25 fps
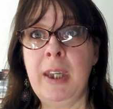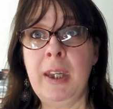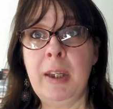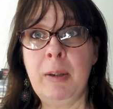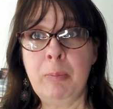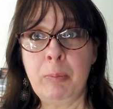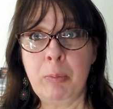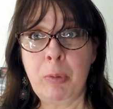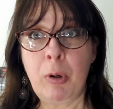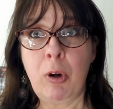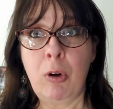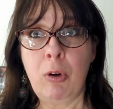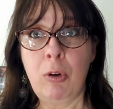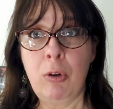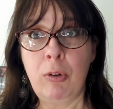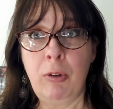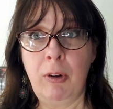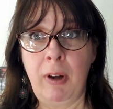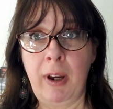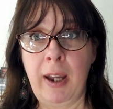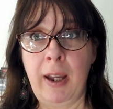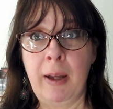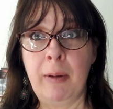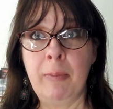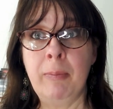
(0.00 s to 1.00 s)
kit
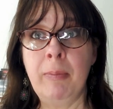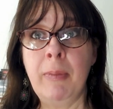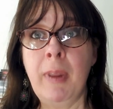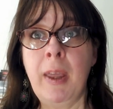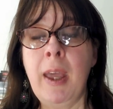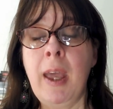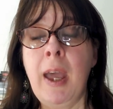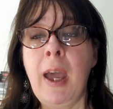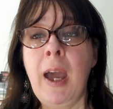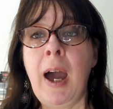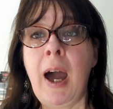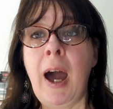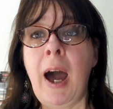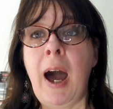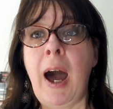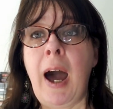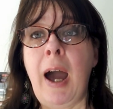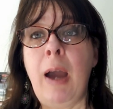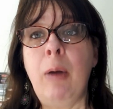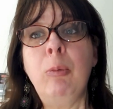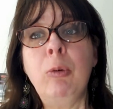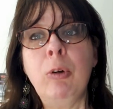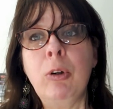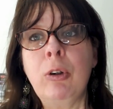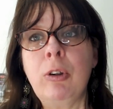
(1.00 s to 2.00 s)
program,
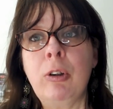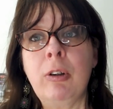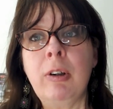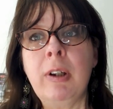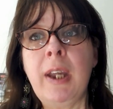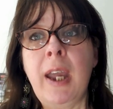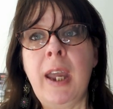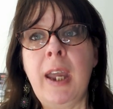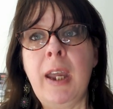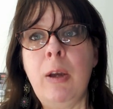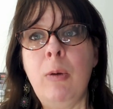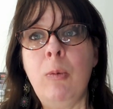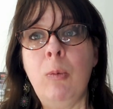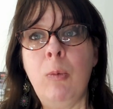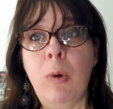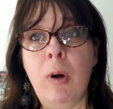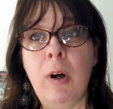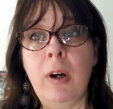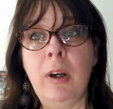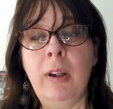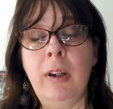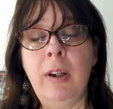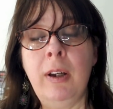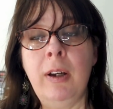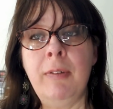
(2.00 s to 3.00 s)
I will create
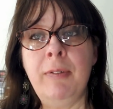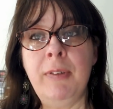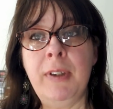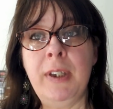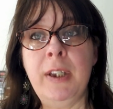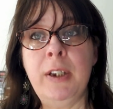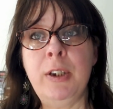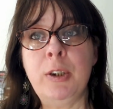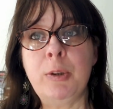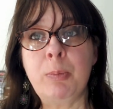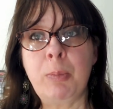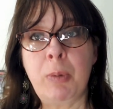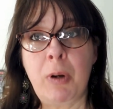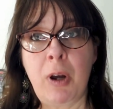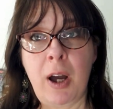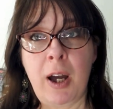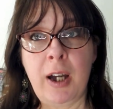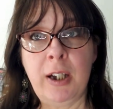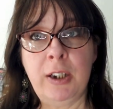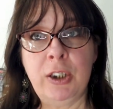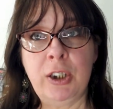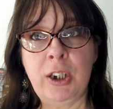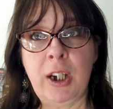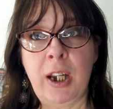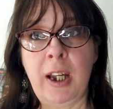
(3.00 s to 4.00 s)
one of each
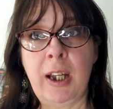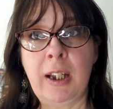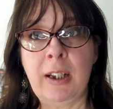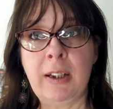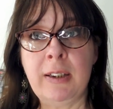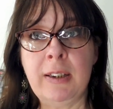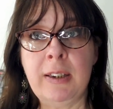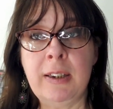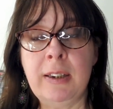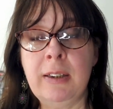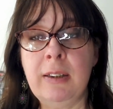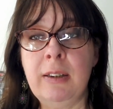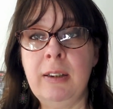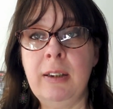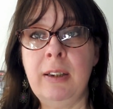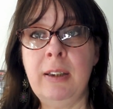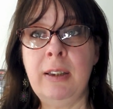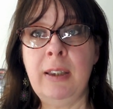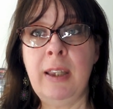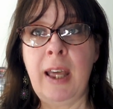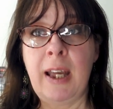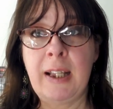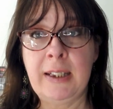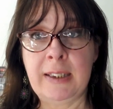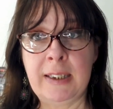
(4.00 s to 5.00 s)
project
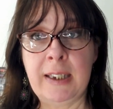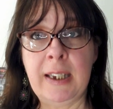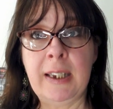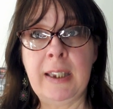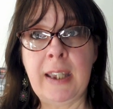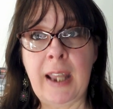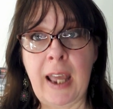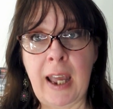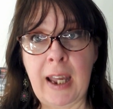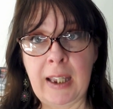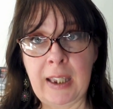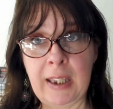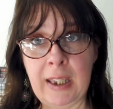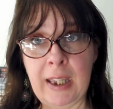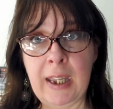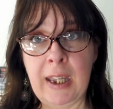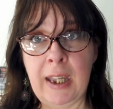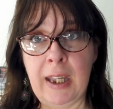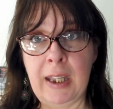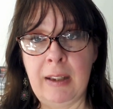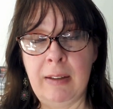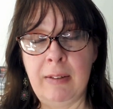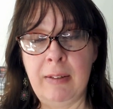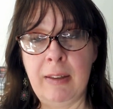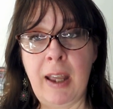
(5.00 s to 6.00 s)
that's in that
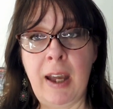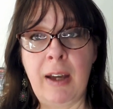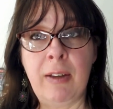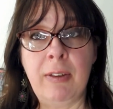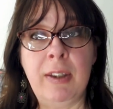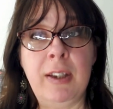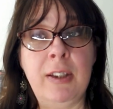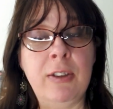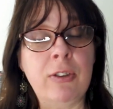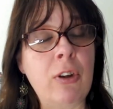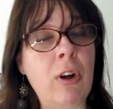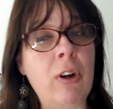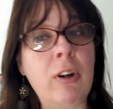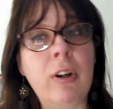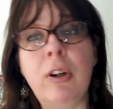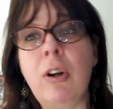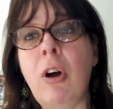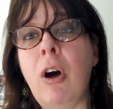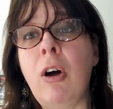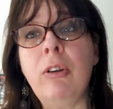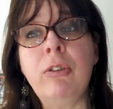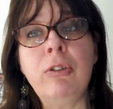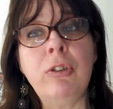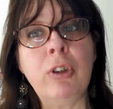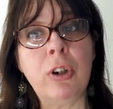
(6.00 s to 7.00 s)
kit. Now, these aren't
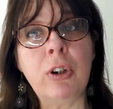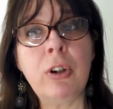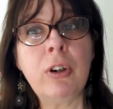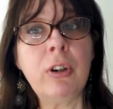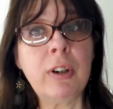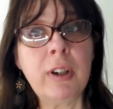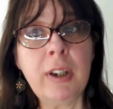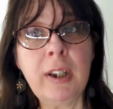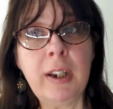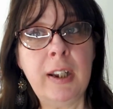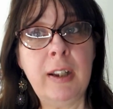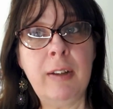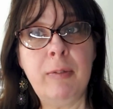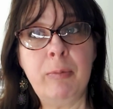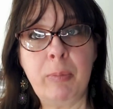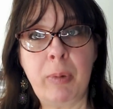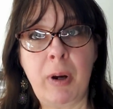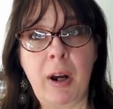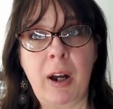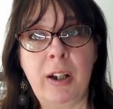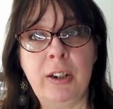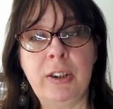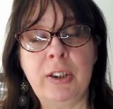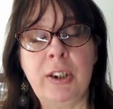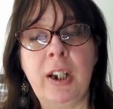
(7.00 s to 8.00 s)
alternative
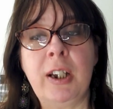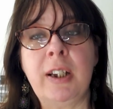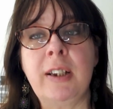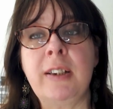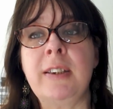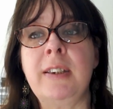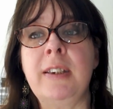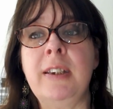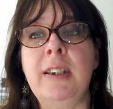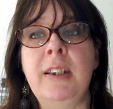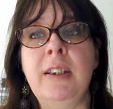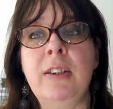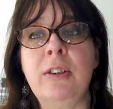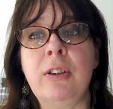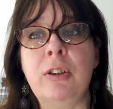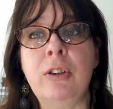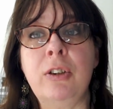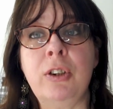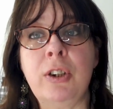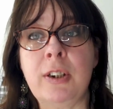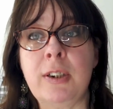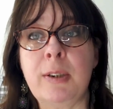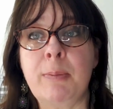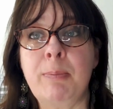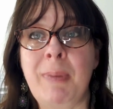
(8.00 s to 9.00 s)
projects. These
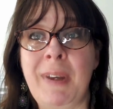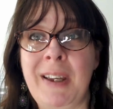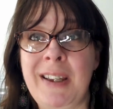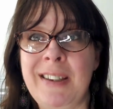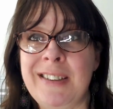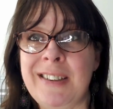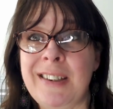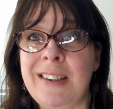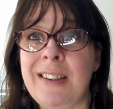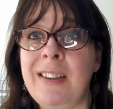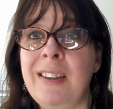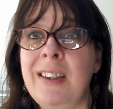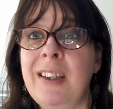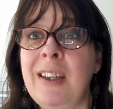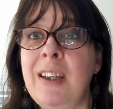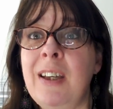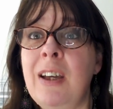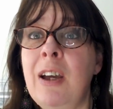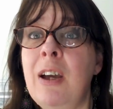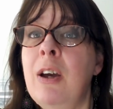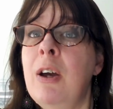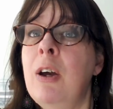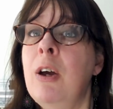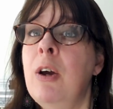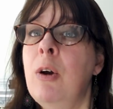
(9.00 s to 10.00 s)
are just basically
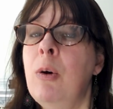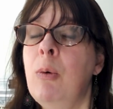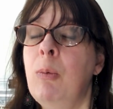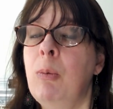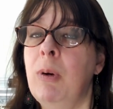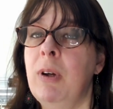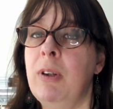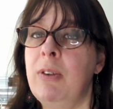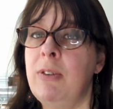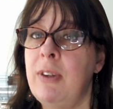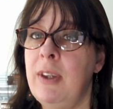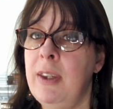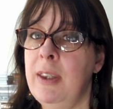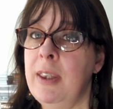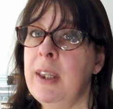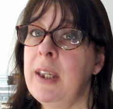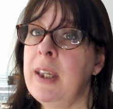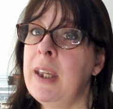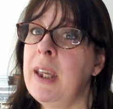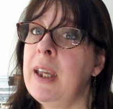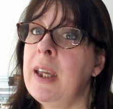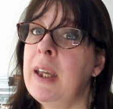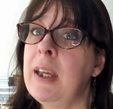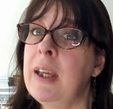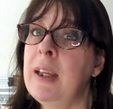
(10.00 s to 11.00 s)
what's in
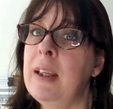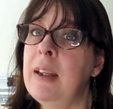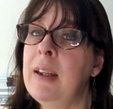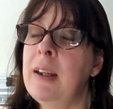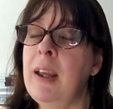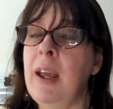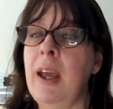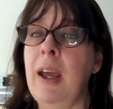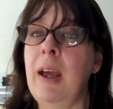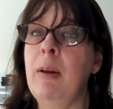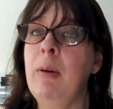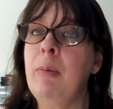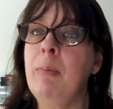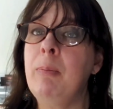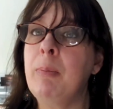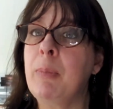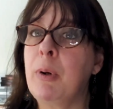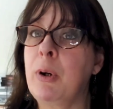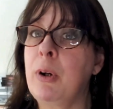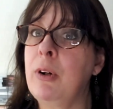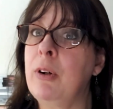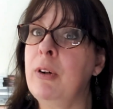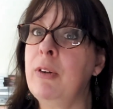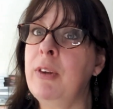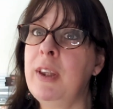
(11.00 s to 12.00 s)
the kit, and
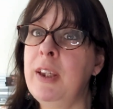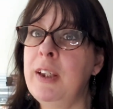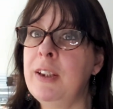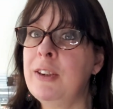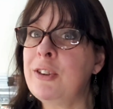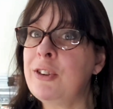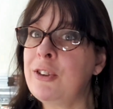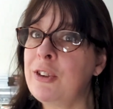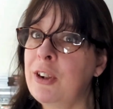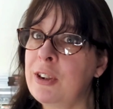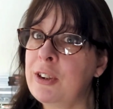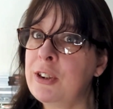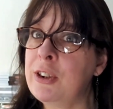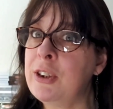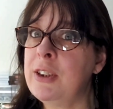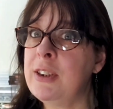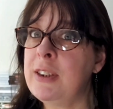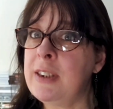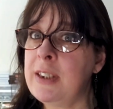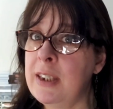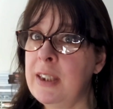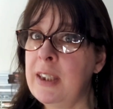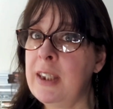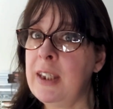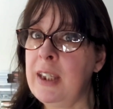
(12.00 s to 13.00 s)
per the
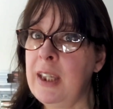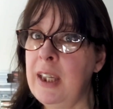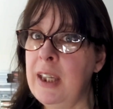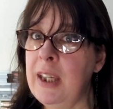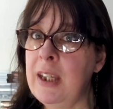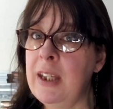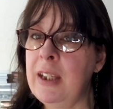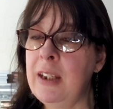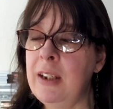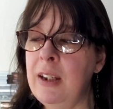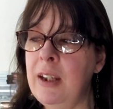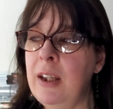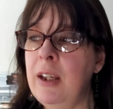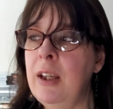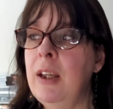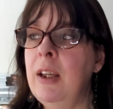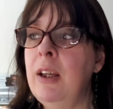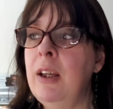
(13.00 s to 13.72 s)
instructions in the kit,